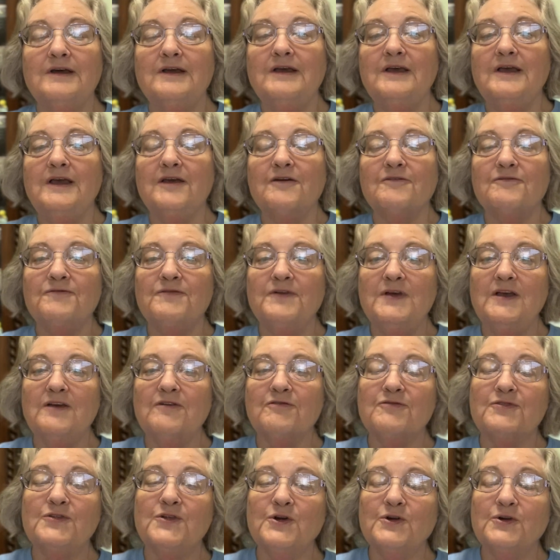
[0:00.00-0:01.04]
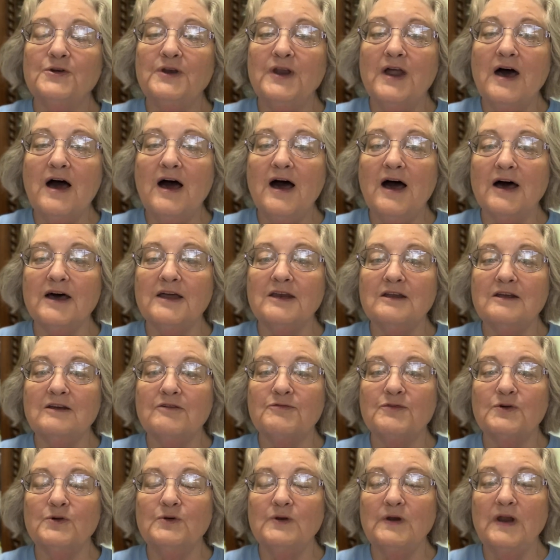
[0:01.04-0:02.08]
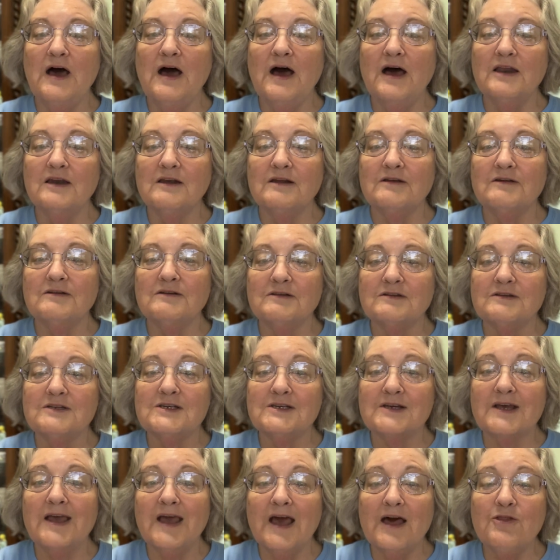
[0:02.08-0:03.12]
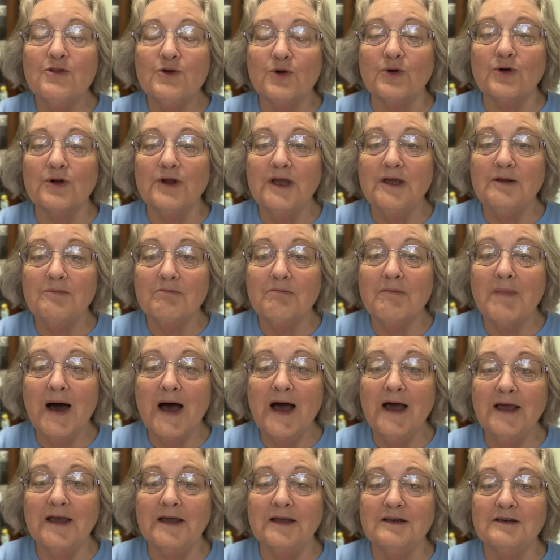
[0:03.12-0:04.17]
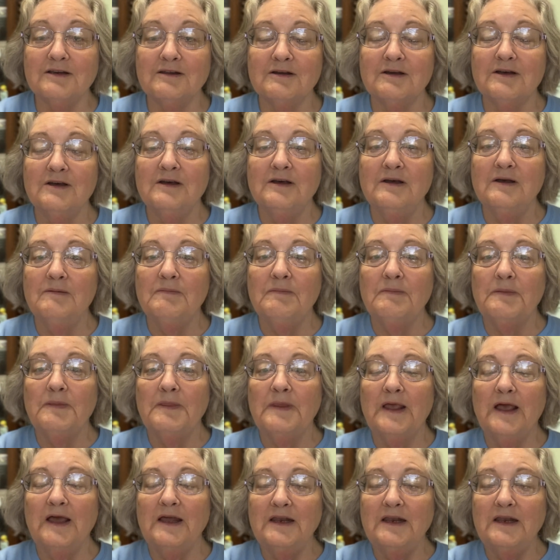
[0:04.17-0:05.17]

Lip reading: if they're not together in mind and